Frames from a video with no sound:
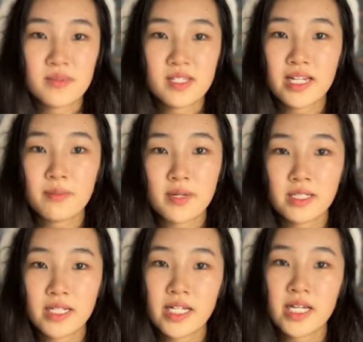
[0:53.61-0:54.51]

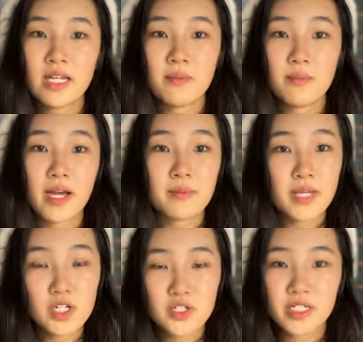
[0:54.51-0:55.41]
anybody in my
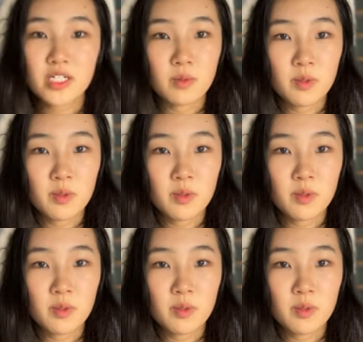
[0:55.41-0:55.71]
major, global